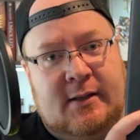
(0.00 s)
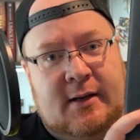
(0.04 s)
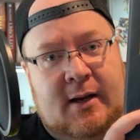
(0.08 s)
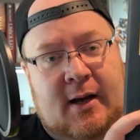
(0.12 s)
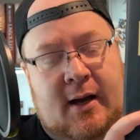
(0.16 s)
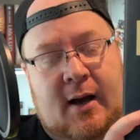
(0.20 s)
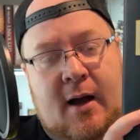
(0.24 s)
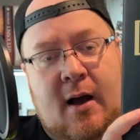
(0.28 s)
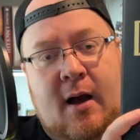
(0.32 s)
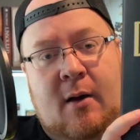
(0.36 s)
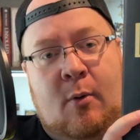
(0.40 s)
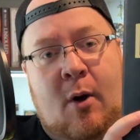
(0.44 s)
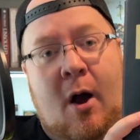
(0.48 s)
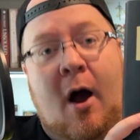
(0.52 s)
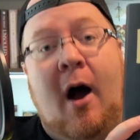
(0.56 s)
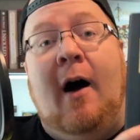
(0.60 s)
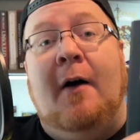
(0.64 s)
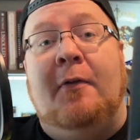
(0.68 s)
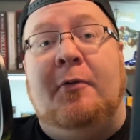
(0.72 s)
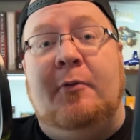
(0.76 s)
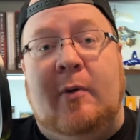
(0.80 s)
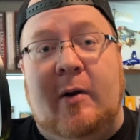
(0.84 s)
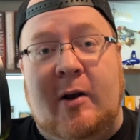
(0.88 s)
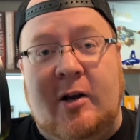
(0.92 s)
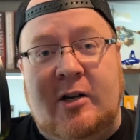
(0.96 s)
an
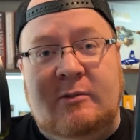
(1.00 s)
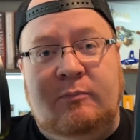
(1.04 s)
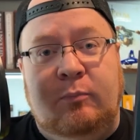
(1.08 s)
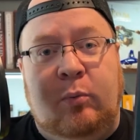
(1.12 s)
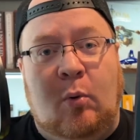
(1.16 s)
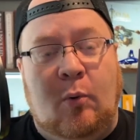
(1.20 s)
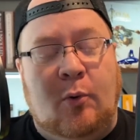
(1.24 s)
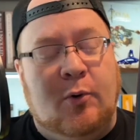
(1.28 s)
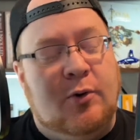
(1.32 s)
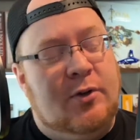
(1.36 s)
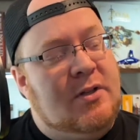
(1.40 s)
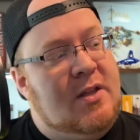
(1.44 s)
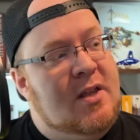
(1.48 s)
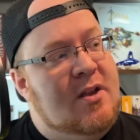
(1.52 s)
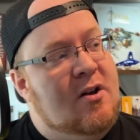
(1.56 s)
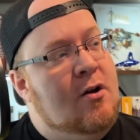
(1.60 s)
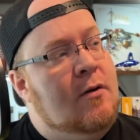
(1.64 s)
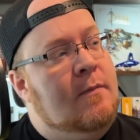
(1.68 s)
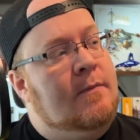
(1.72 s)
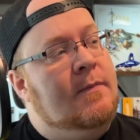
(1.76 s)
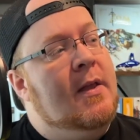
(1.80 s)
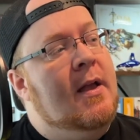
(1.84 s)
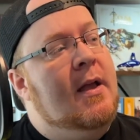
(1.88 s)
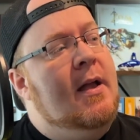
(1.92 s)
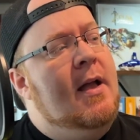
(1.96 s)
author explores
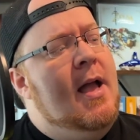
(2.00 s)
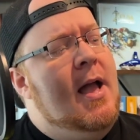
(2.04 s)
them.